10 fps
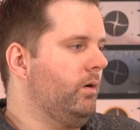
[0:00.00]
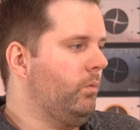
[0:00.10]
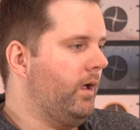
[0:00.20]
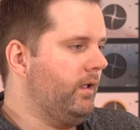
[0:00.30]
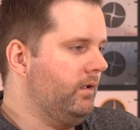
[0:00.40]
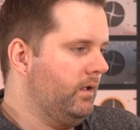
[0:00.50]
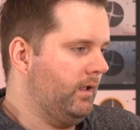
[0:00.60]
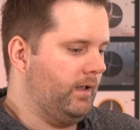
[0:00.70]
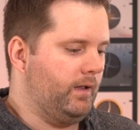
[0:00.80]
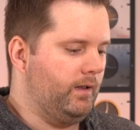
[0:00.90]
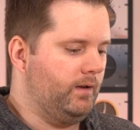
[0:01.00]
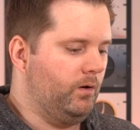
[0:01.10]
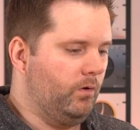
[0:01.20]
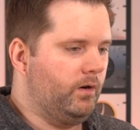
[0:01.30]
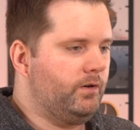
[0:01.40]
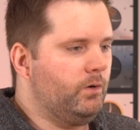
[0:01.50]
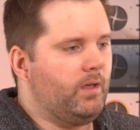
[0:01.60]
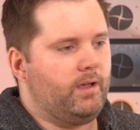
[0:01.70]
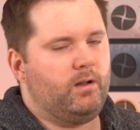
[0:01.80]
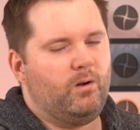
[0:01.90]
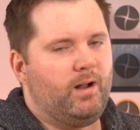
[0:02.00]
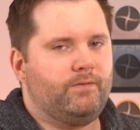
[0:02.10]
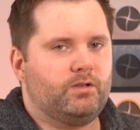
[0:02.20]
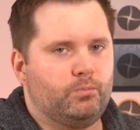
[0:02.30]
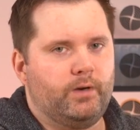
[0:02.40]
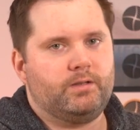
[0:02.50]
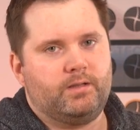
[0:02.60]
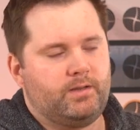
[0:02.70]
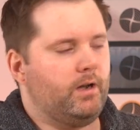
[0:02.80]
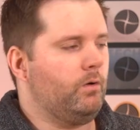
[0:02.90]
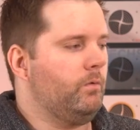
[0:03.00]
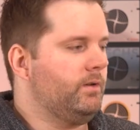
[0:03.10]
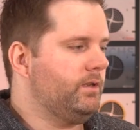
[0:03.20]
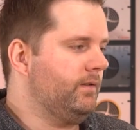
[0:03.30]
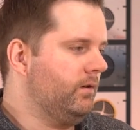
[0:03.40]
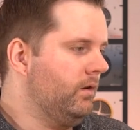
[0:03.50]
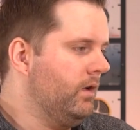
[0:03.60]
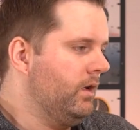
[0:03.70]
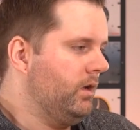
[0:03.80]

one way. And in order to do that, you don't have to switch the sender and receiver.